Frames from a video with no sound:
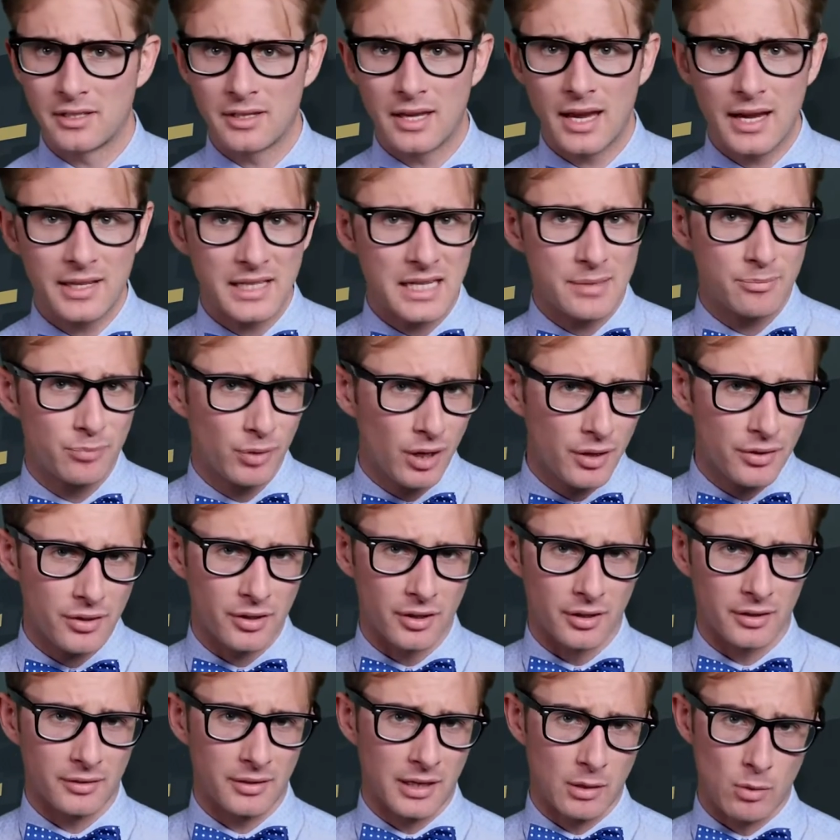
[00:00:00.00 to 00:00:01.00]
than any
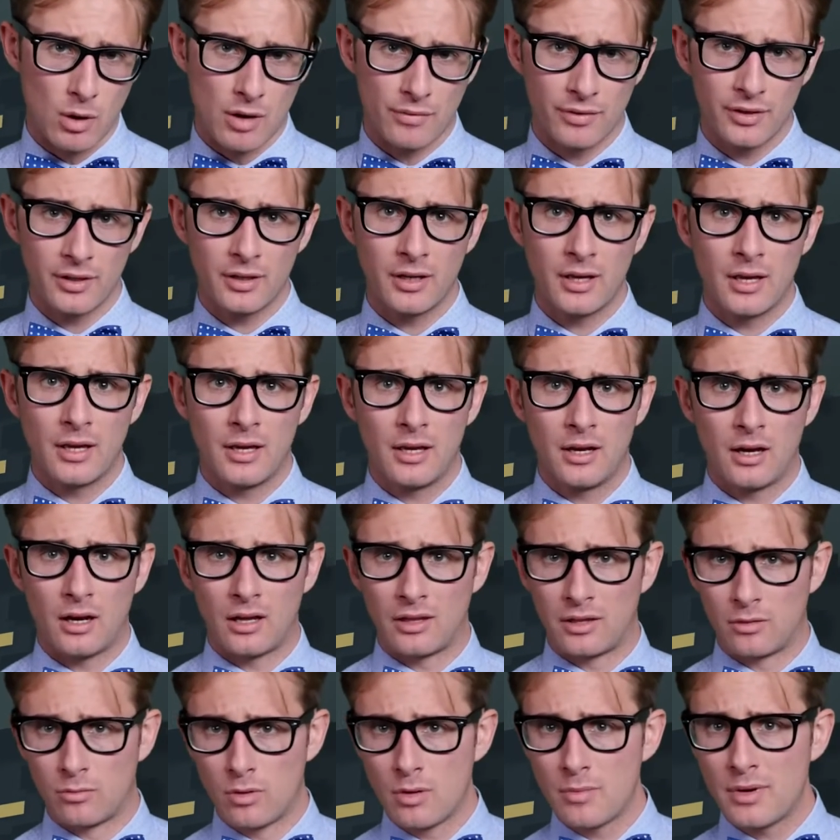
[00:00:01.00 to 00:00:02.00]
brother, however,
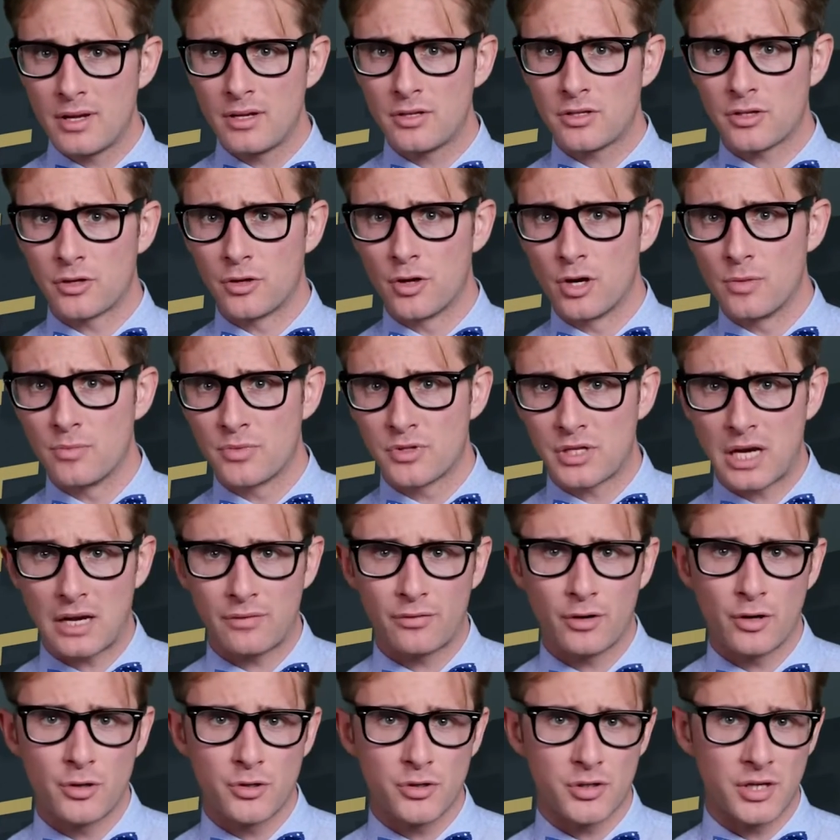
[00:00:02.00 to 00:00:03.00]
are the women to whom
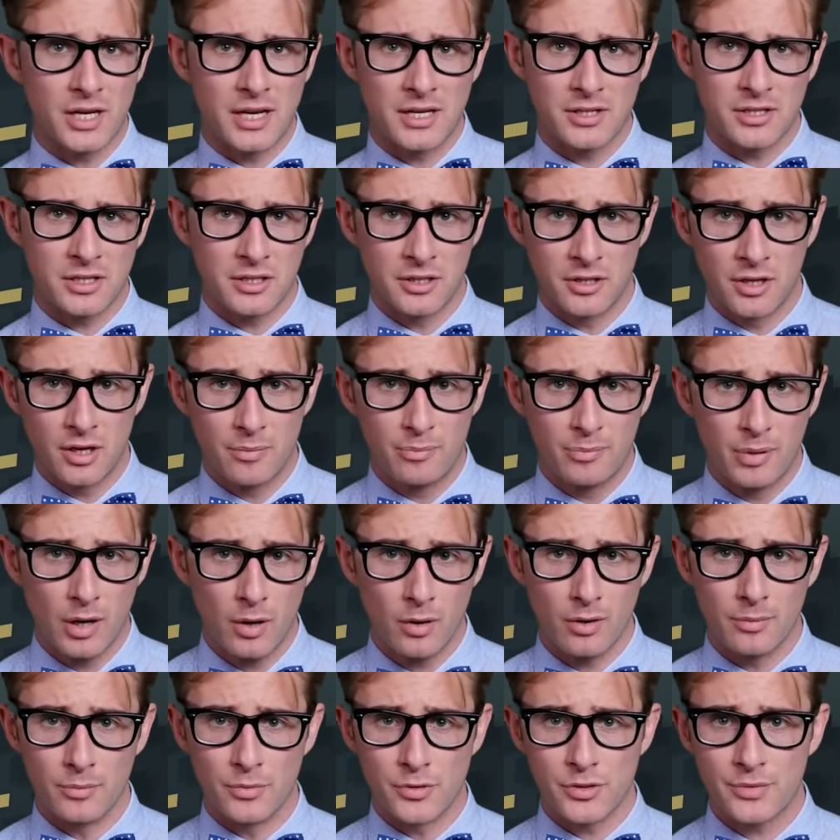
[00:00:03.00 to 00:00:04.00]
Sappho sings in her
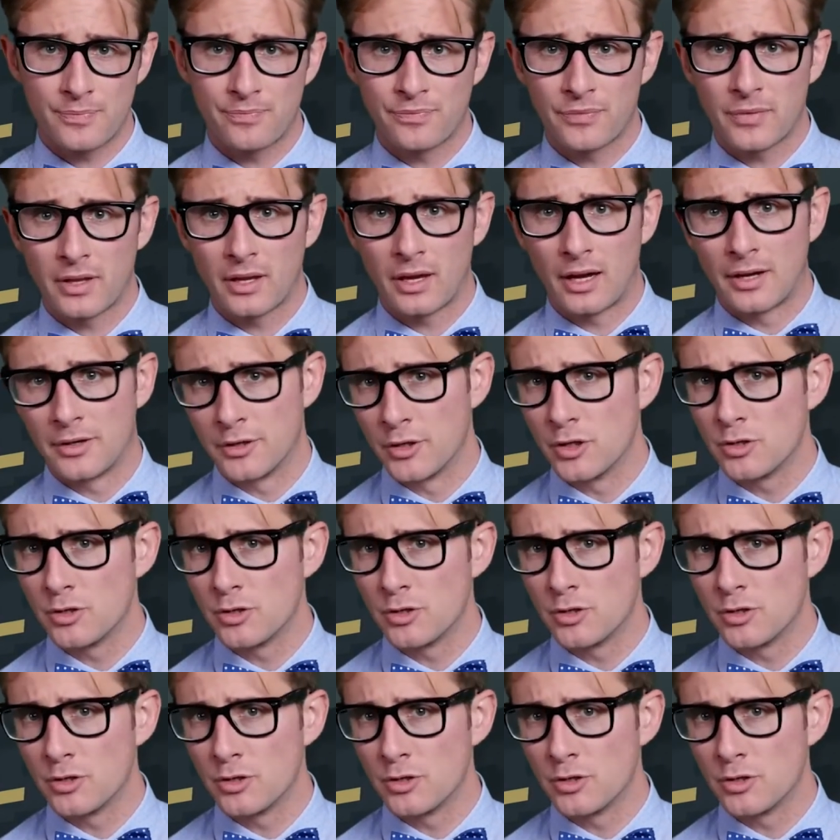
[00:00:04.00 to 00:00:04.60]
poems, and